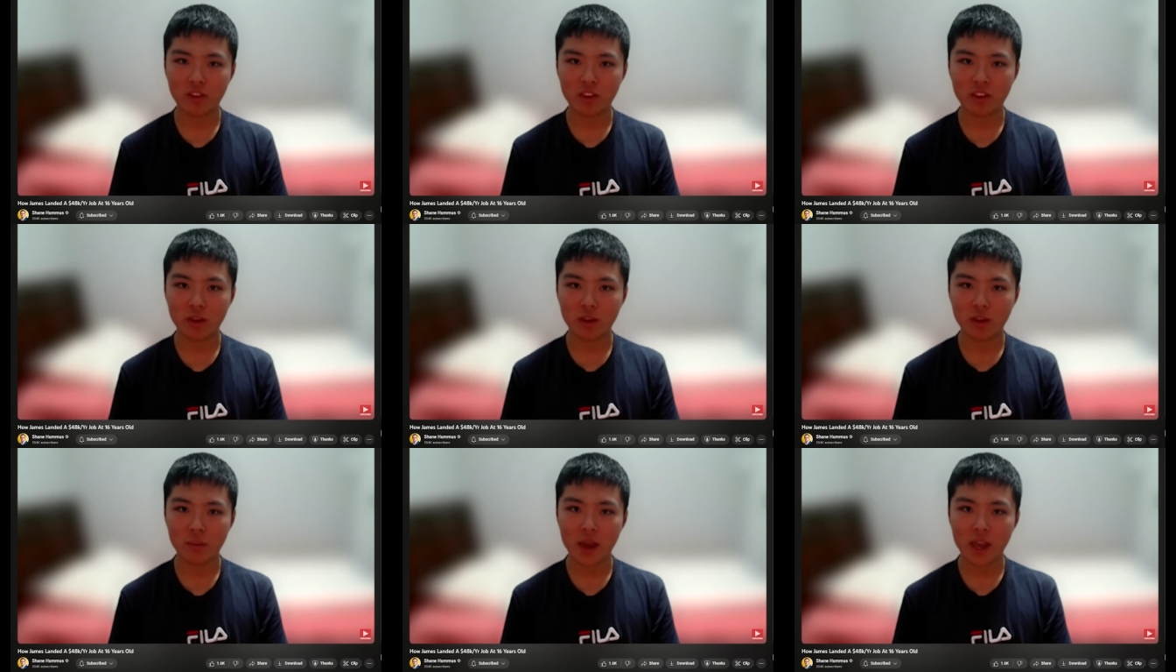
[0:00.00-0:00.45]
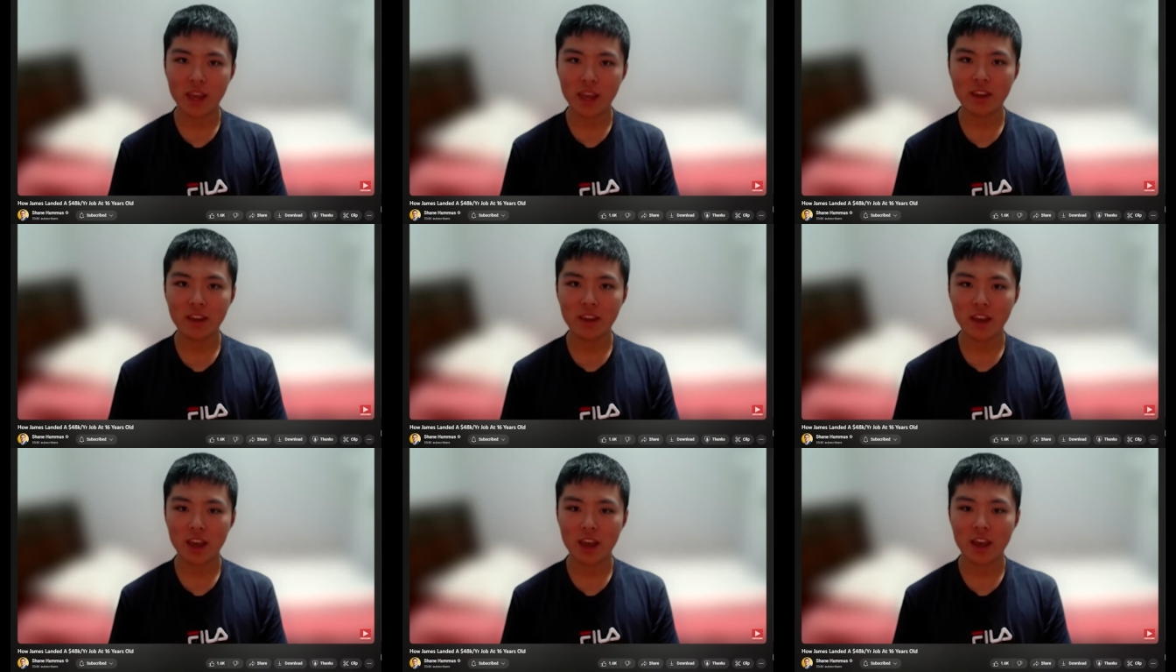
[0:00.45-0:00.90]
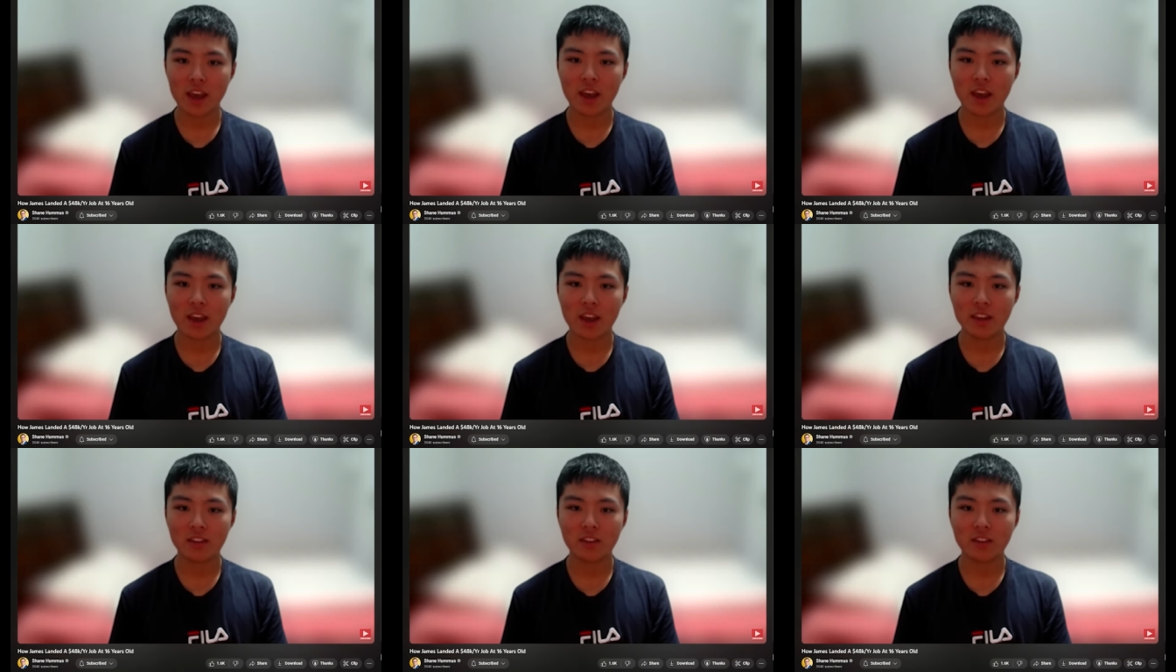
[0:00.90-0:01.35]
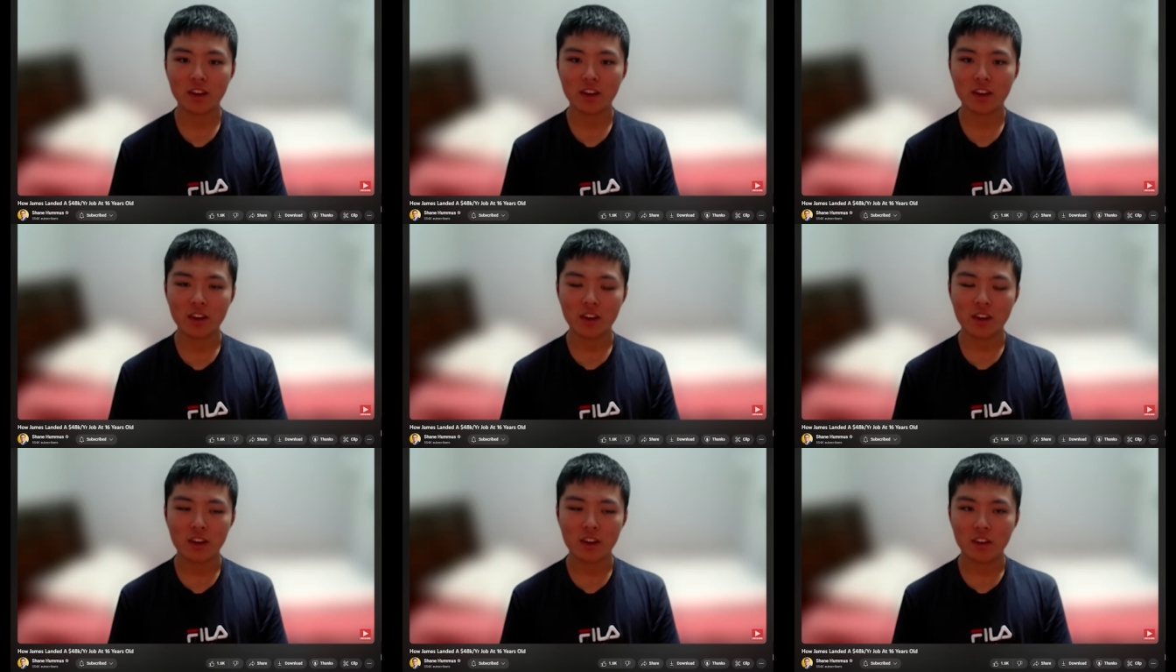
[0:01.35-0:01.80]
that was able to make a full-time
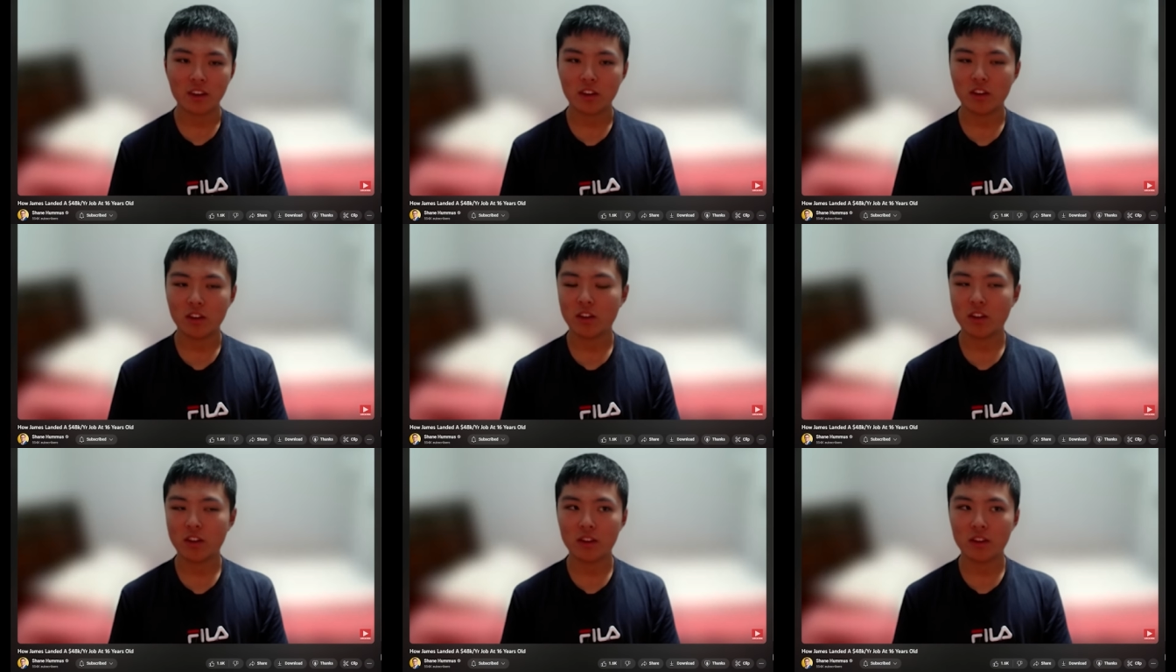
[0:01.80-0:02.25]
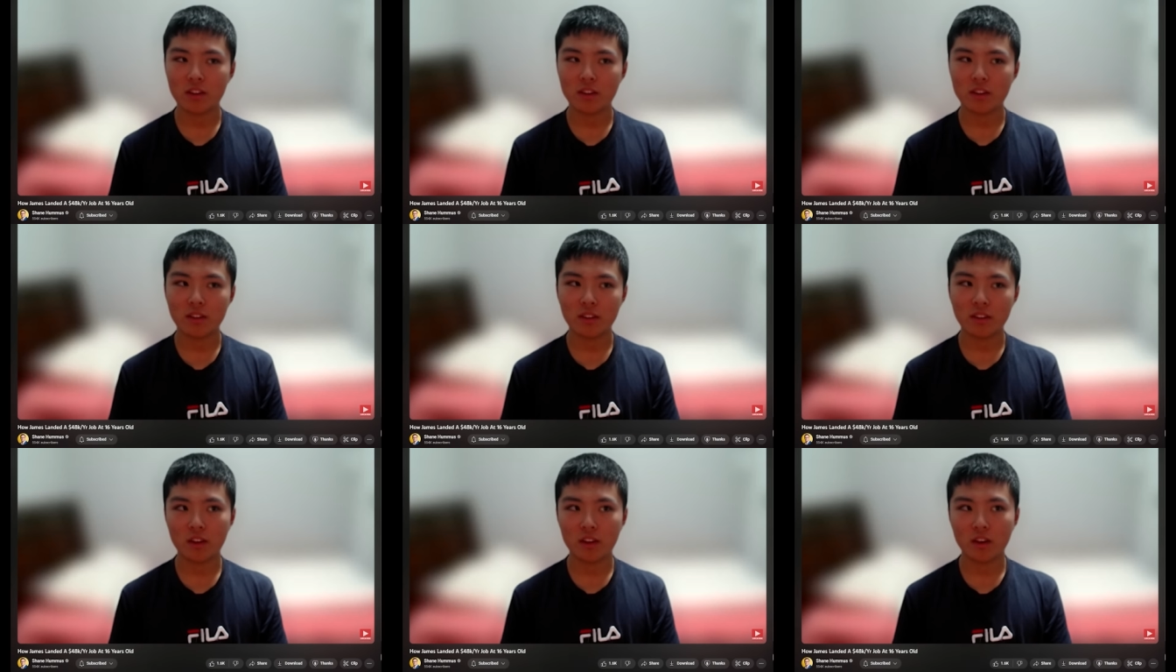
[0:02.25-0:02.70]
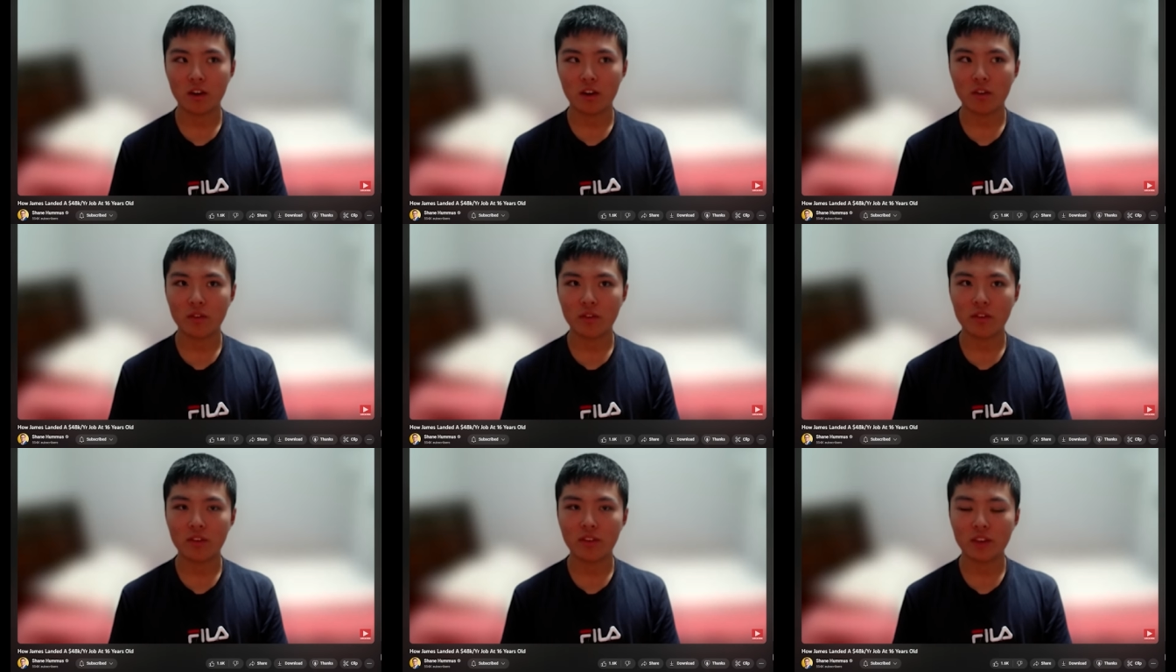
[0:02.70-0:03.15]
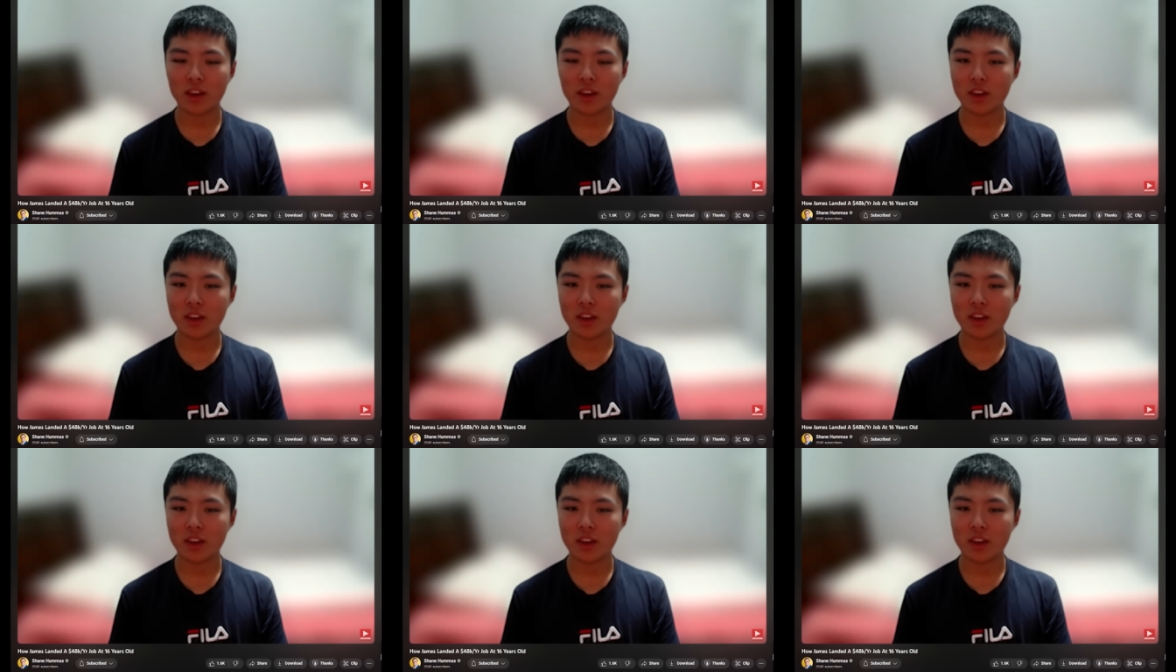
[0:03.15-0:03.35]
income and land a digital marketing